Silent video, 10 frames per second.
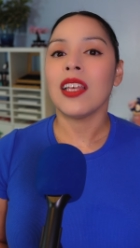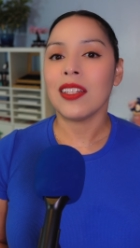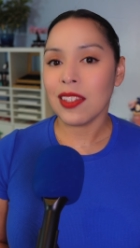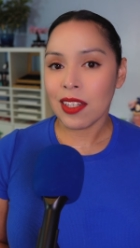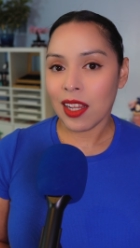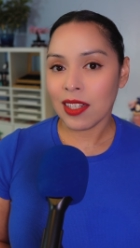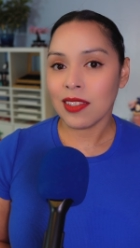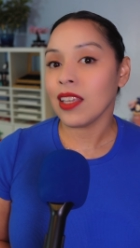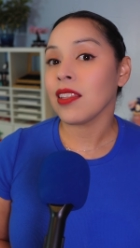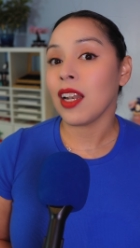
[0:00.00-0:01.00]
that's the
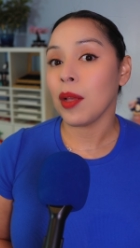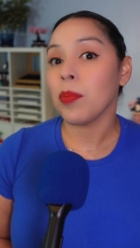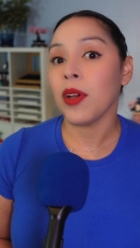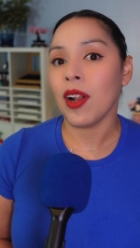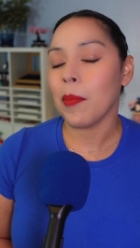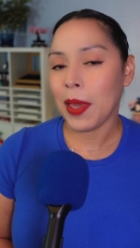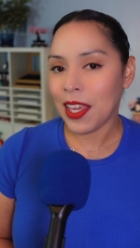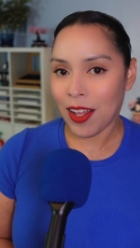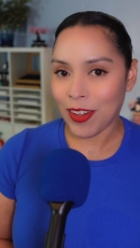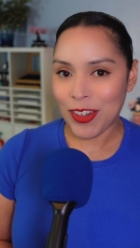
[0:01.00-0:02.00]
next thing that I put on my
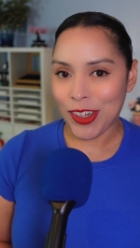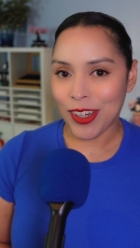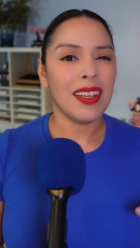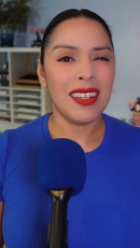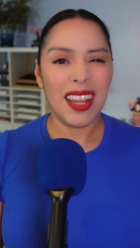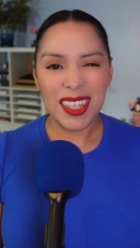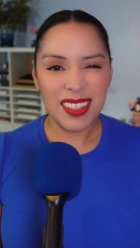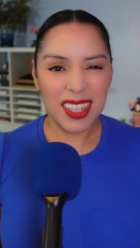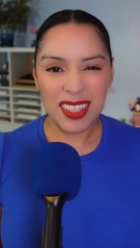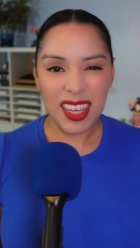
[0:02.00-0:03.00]
calendar.
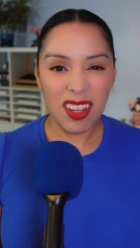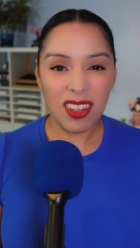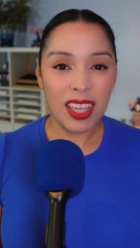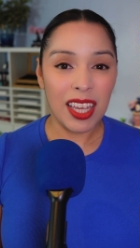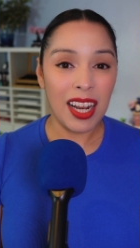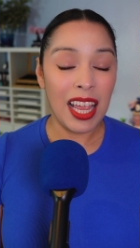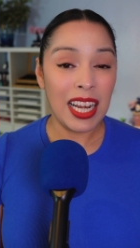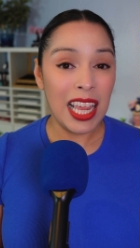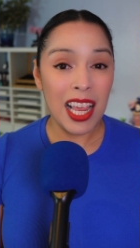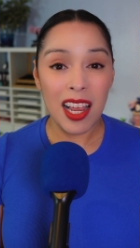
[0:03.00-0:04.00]
Next, I take a look at
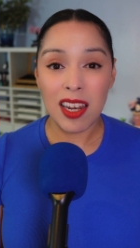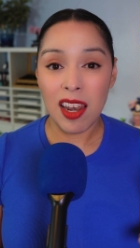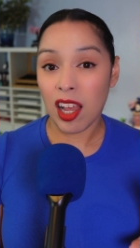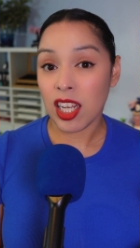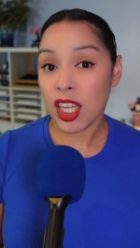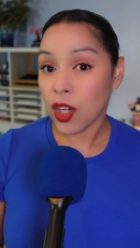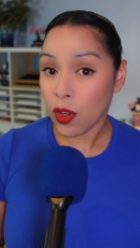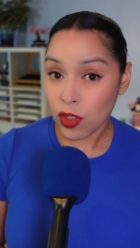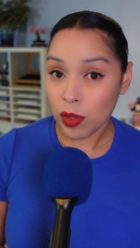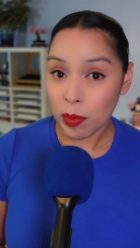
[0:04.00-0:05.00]
any
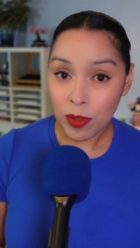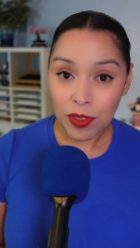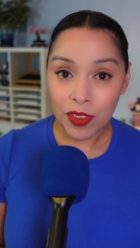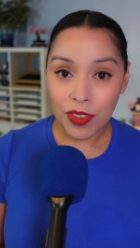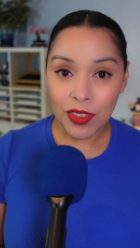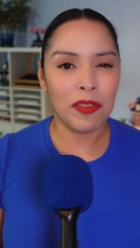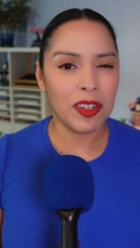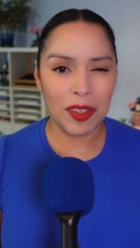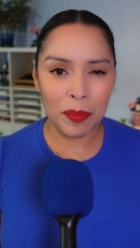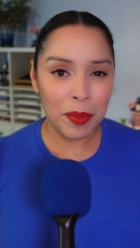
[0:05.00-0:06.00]
non-negotiables.
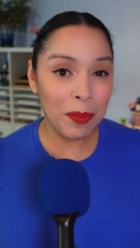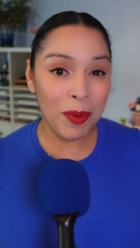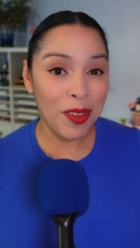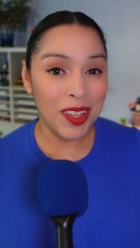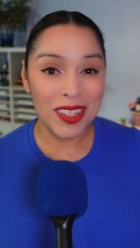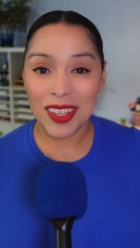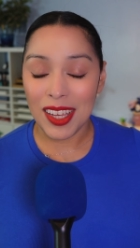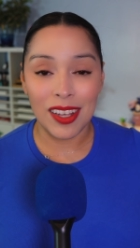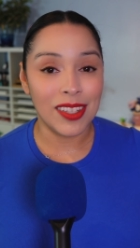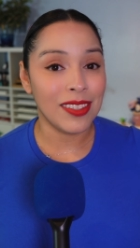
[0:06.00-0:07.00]
For some people, that's
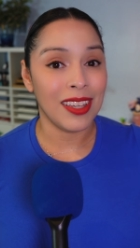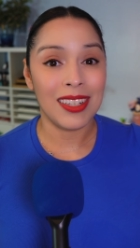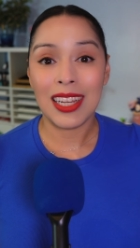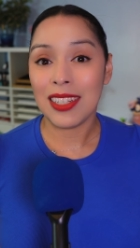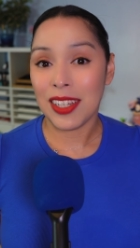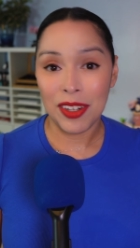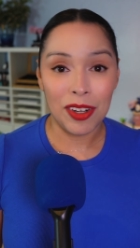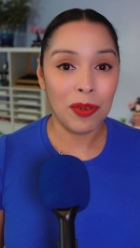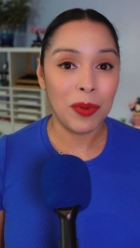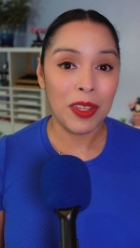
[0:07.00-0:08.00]
like a Sunday
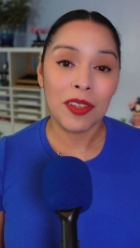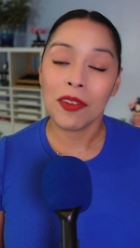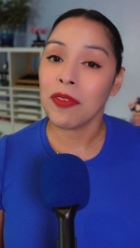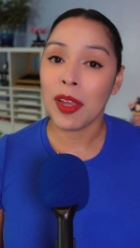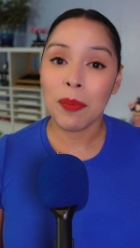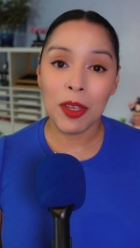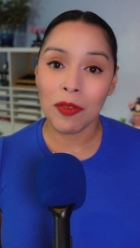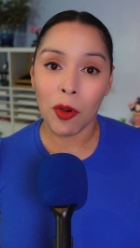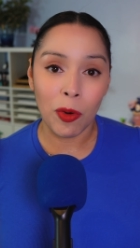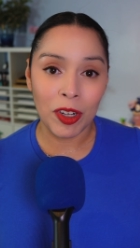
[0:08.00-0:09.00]
dinner with their family
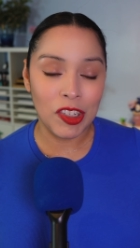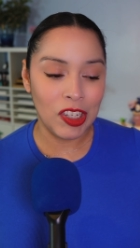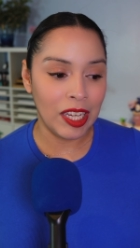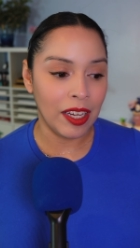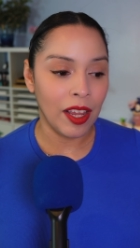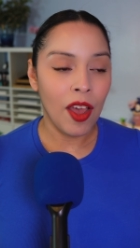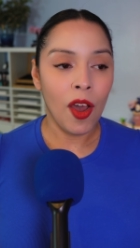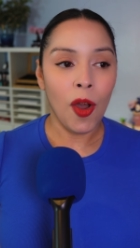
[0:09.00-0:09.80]
of origin,